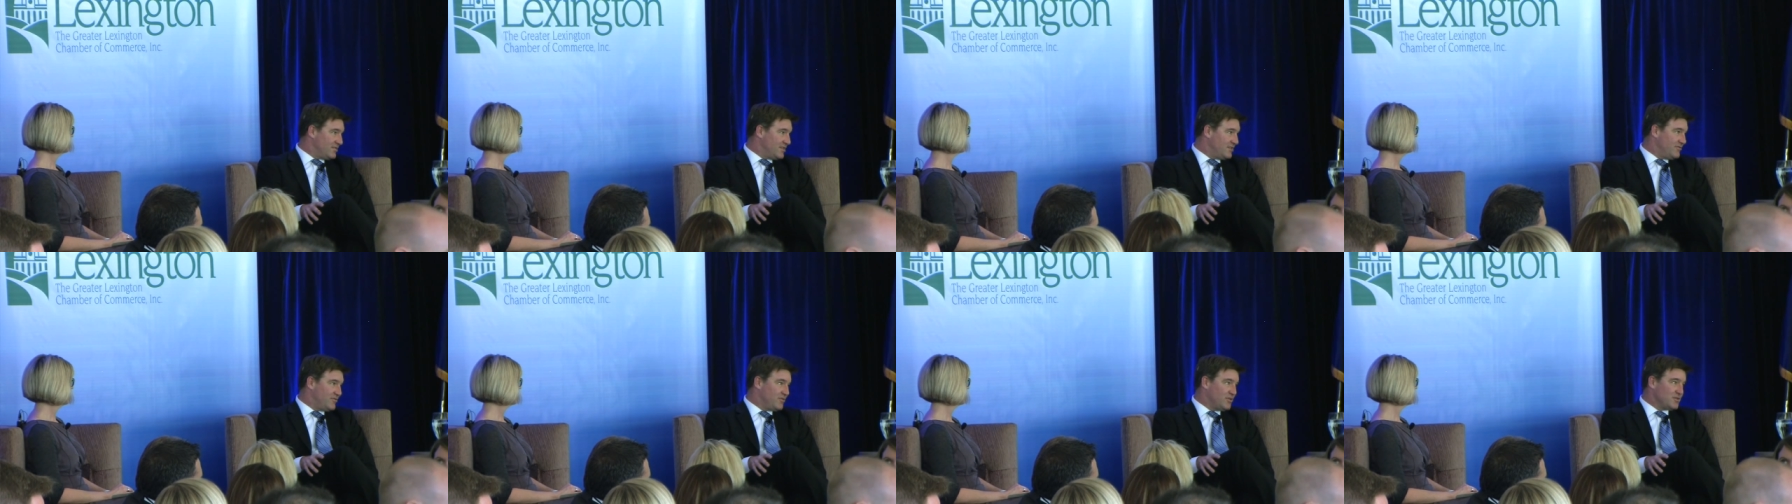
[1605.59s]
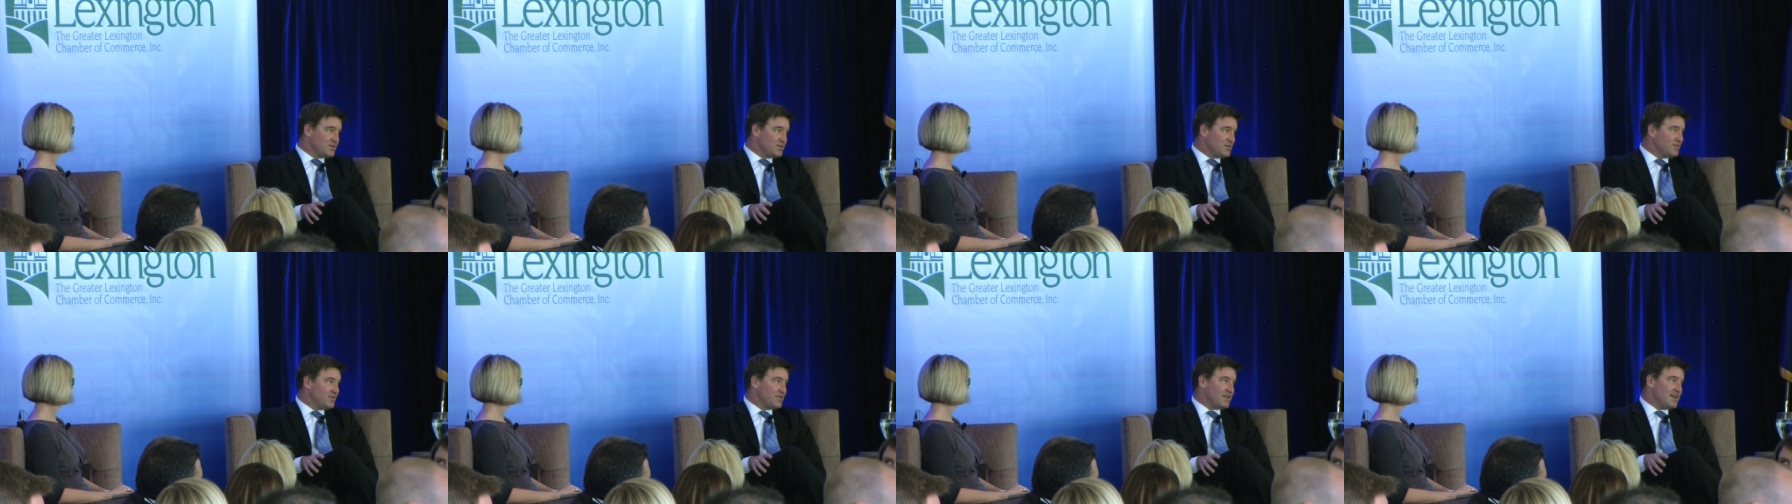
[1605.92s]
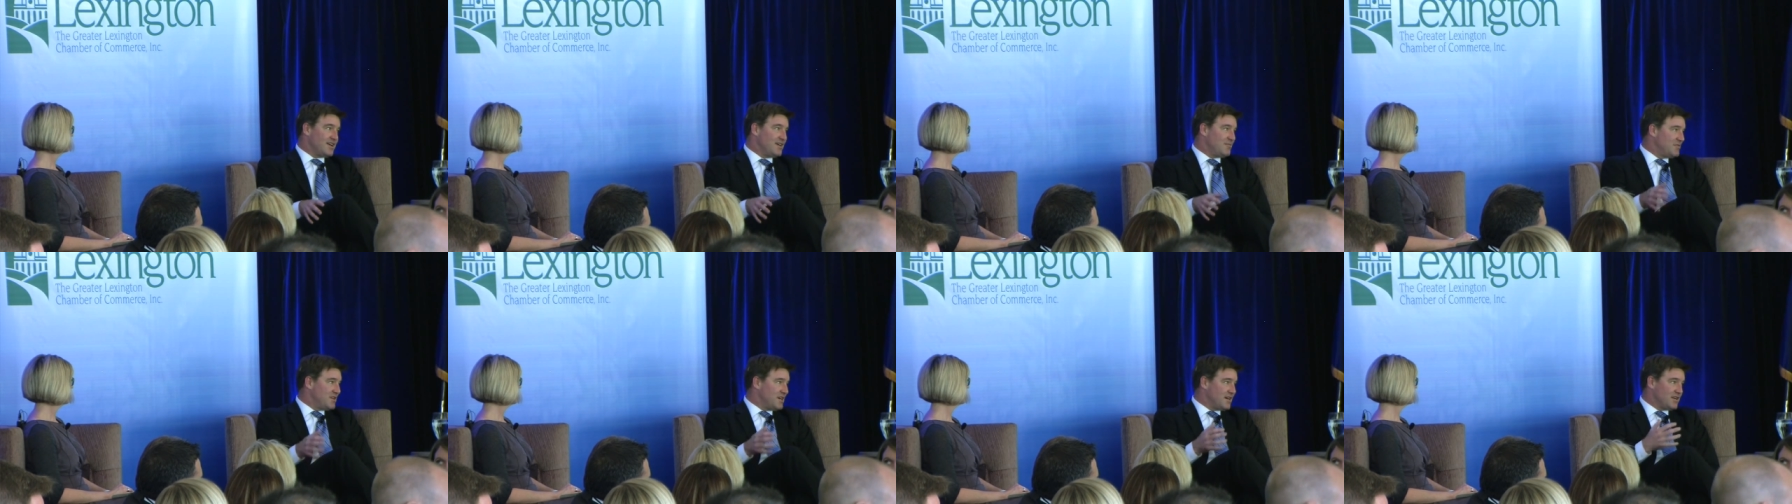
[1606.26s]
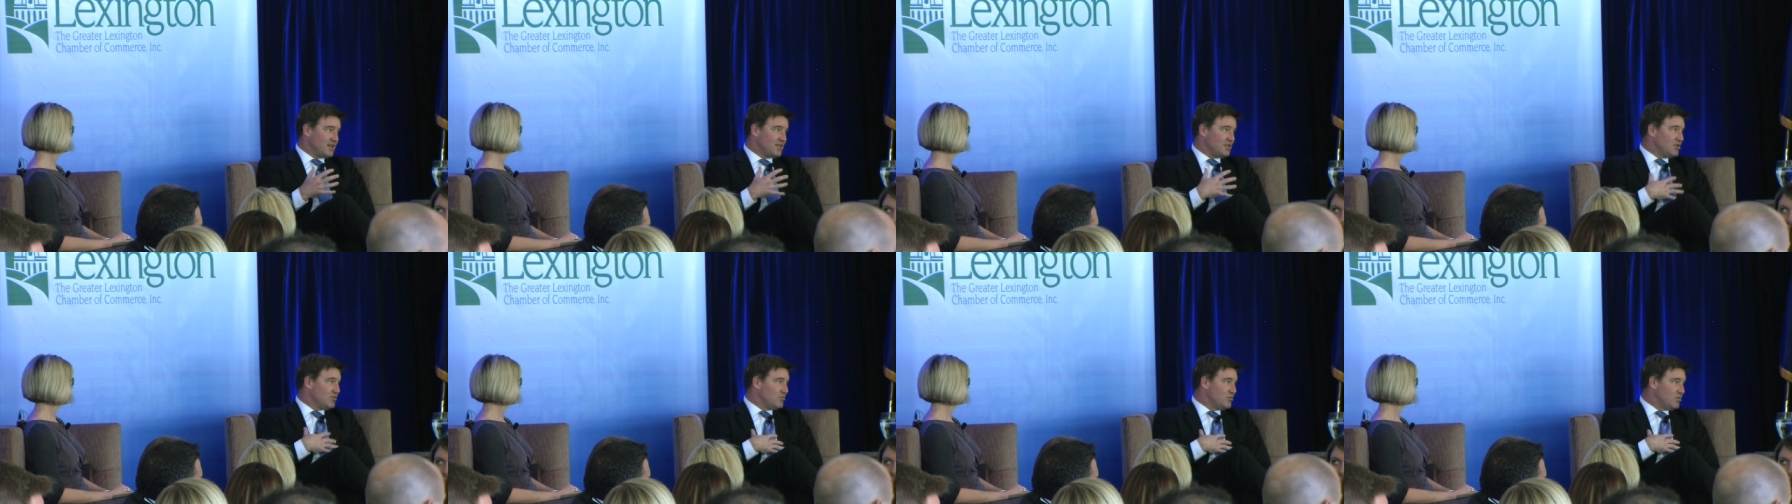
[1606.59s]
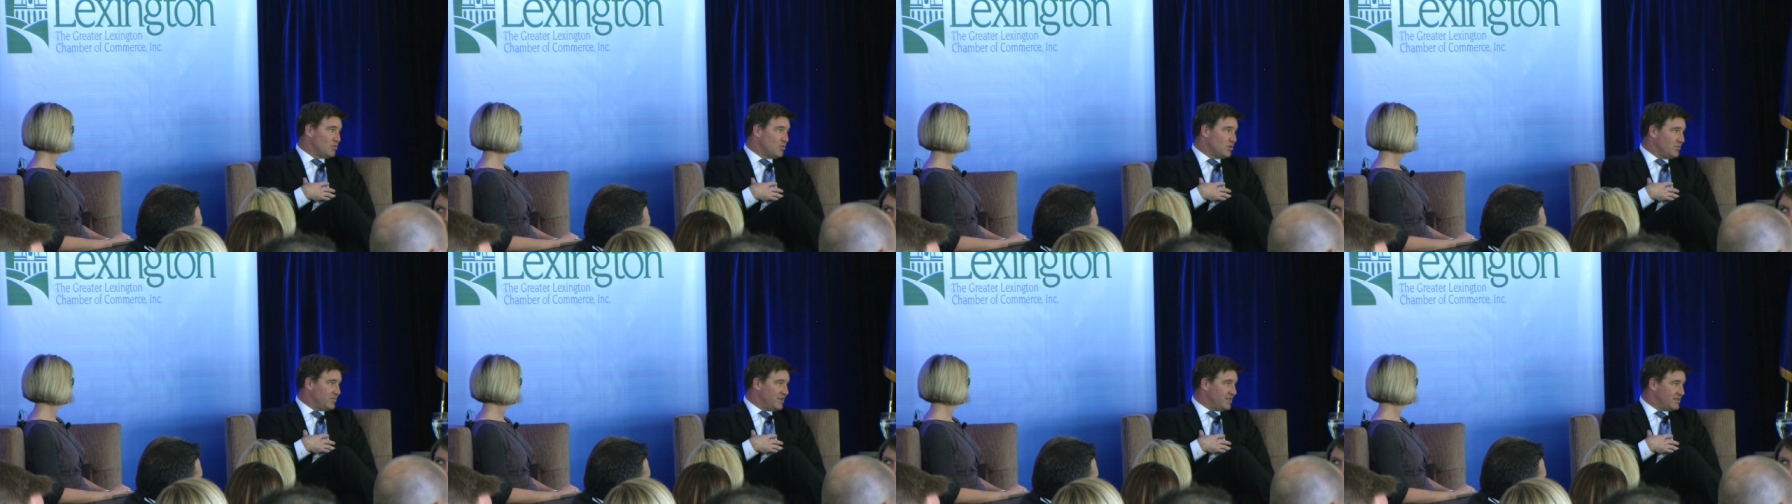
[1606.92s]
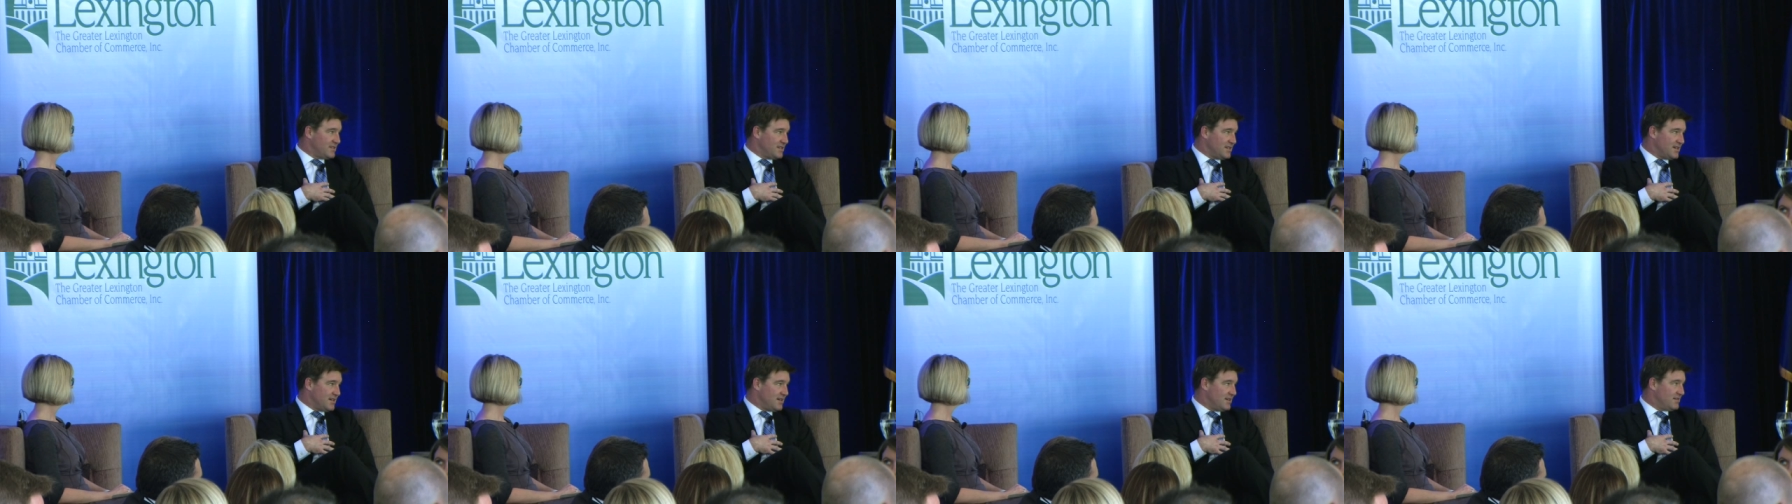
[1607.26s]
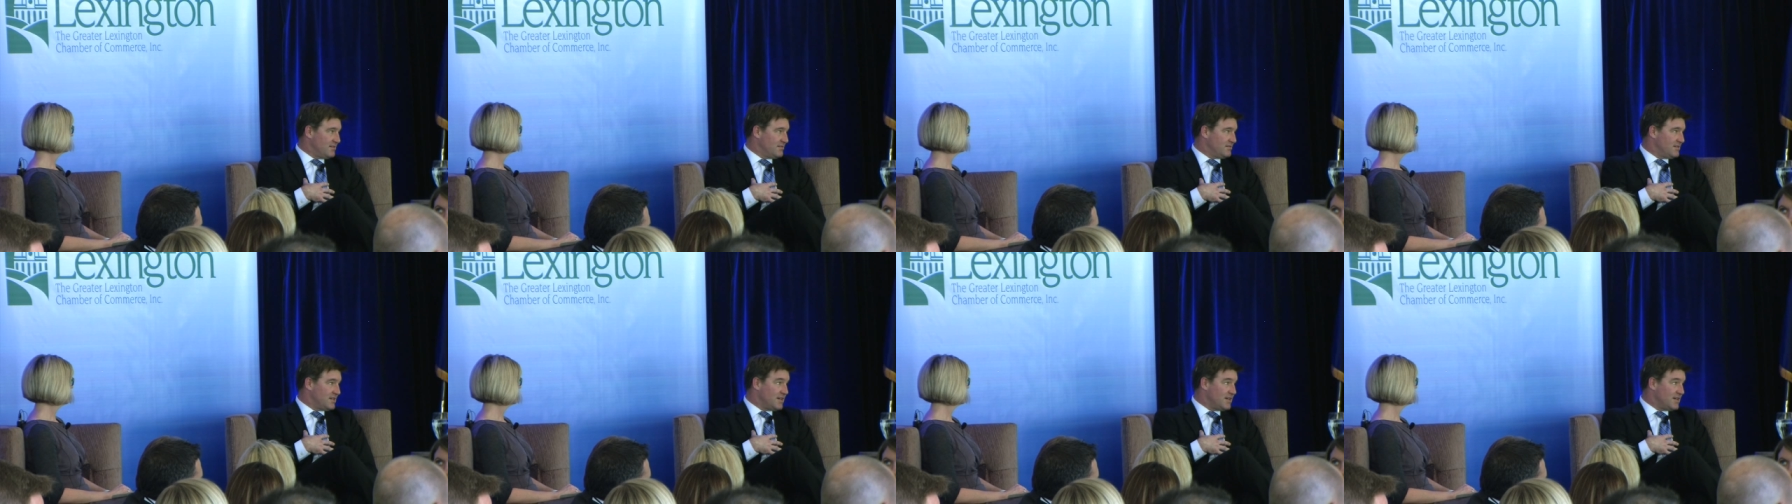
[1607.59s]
And folks, look, I'm not a global warming denier.